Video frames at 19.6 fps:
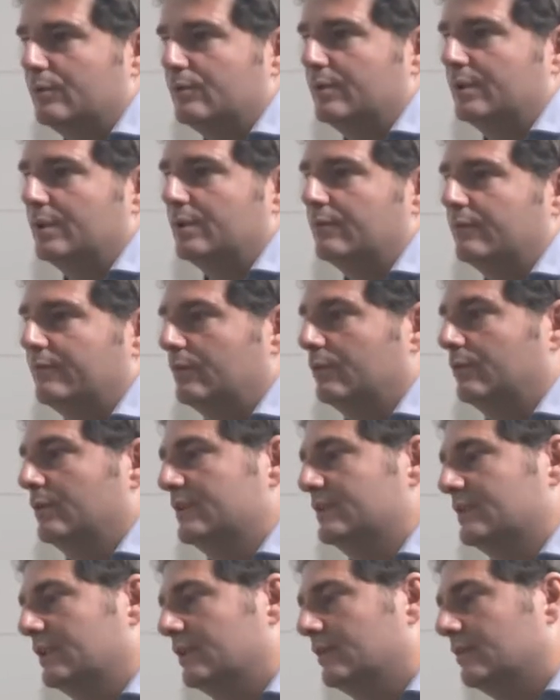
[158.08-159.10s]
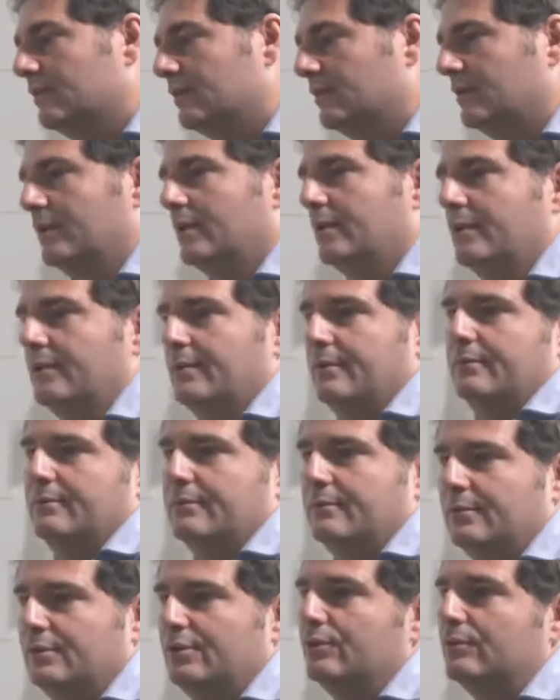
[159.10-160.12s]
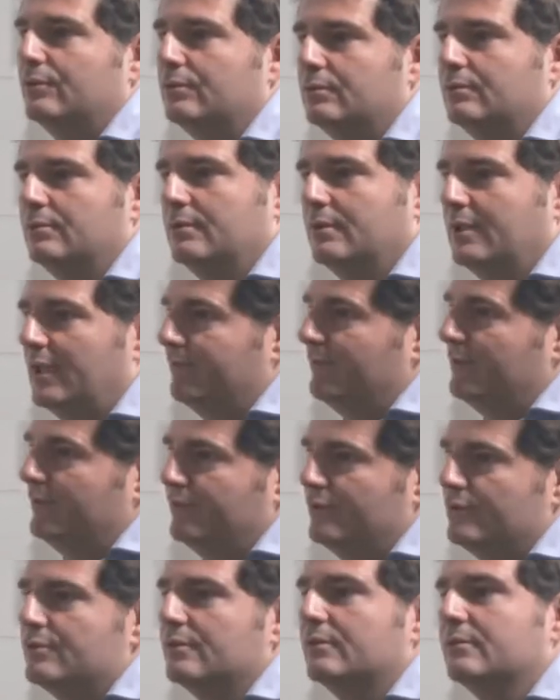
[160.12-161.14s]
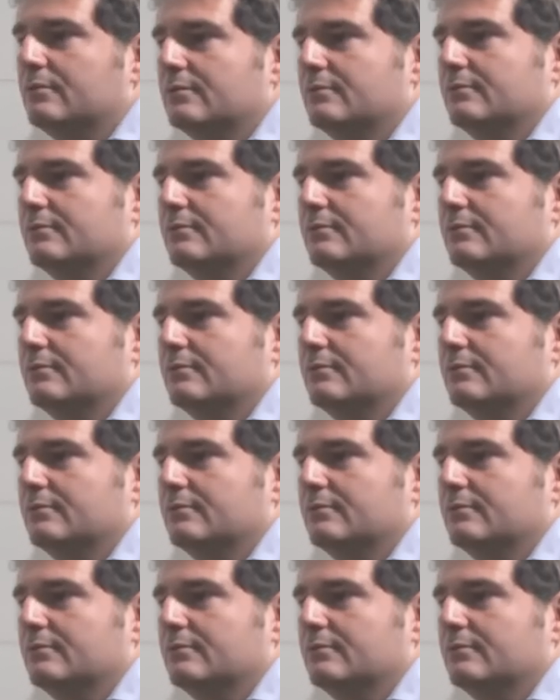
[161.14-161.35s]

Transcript: between the two fluids and you have diffusion.